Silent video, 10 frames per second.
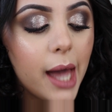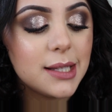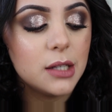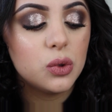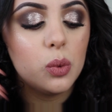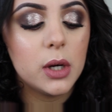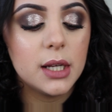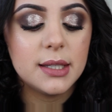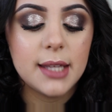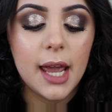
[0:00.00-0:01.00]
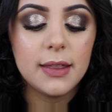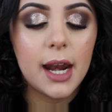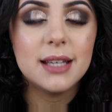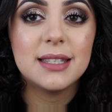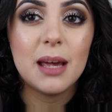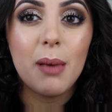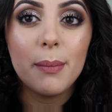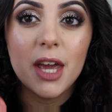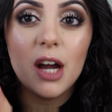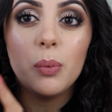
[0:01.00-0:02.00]
And I do want to say that I set my
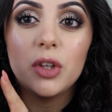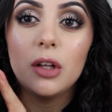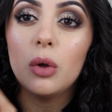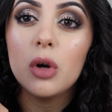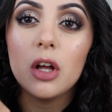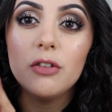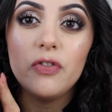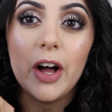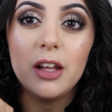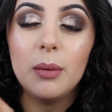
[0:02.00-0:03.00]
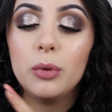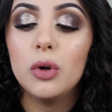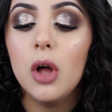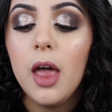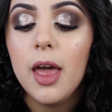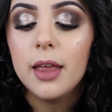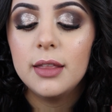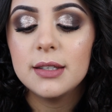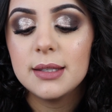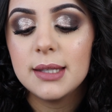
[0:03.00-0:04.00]
makeup with the L'Oreal Infallible.
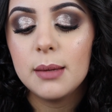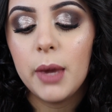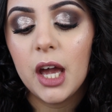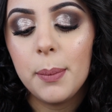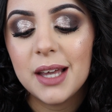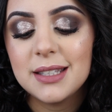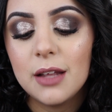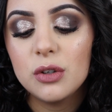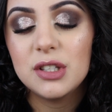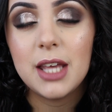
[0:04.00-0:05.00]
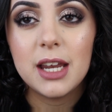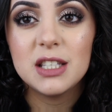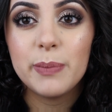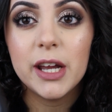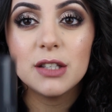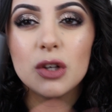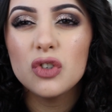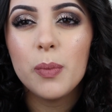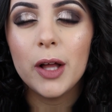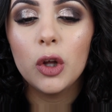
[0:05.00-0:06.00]
This is the makeup extender setting spray. It's
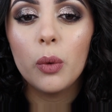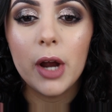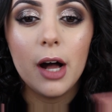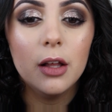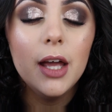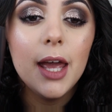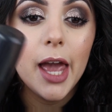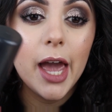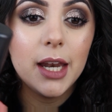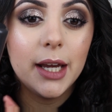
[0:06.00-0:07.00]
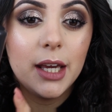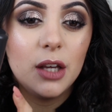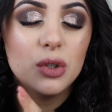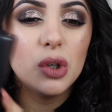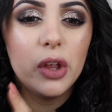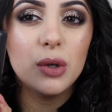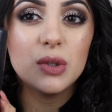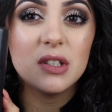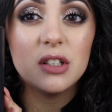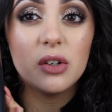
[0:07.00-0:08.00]
also by L'Oreal, and I usually
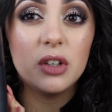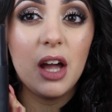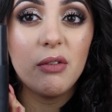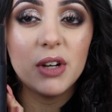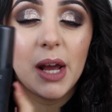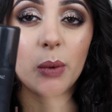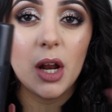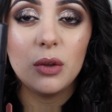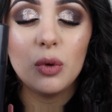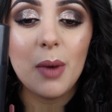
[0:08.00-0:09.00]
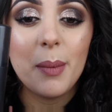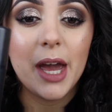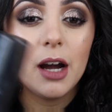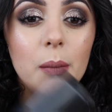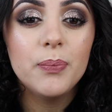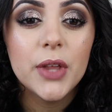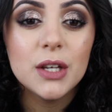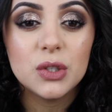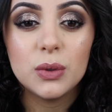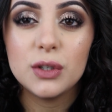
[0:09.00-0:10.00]
use this literally every day when I do my makeup,
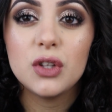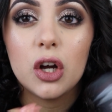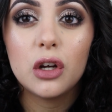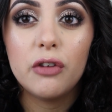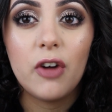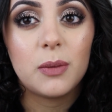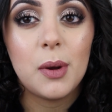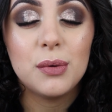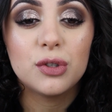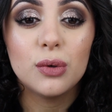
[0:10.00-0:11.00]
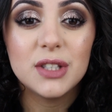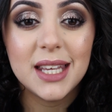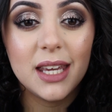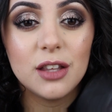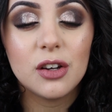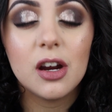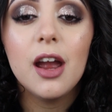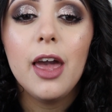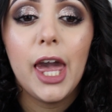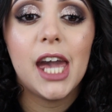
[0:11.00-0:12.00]
so that's not gonna affect my results
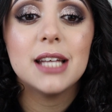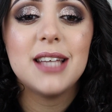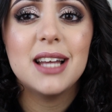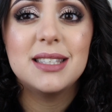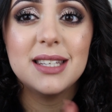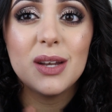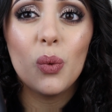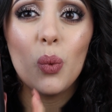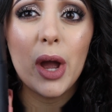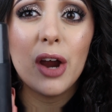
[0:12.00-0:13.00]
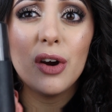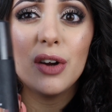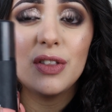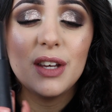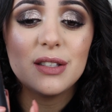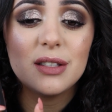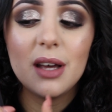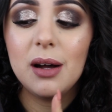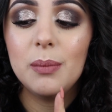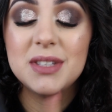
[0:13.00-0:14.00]
either. And I did wear this
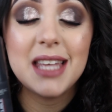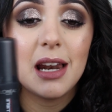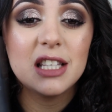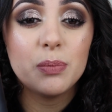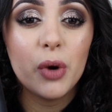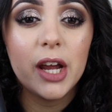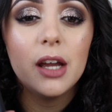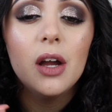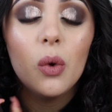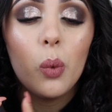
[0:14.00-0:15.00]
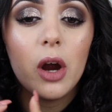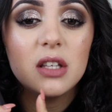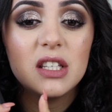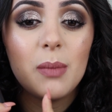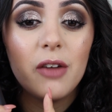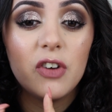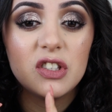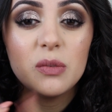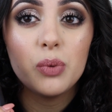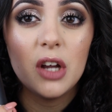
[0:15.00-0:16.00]
setting spray where I did my
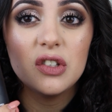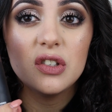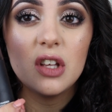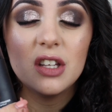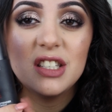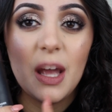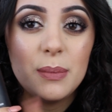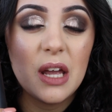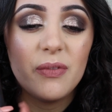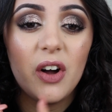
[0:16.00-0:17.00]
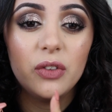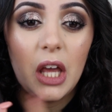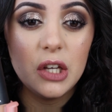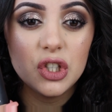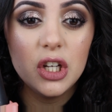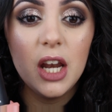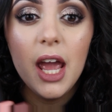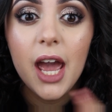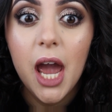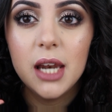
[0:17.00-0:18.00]
first impressions on the Shape Tape
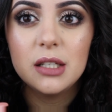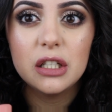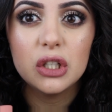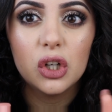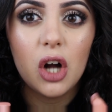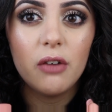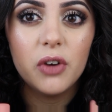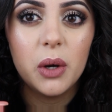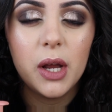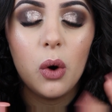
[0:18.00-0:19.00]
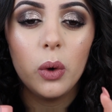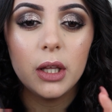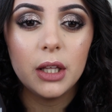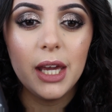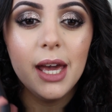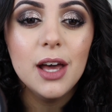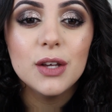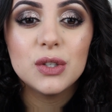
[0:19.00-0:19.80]
foundation, and it still got very oily.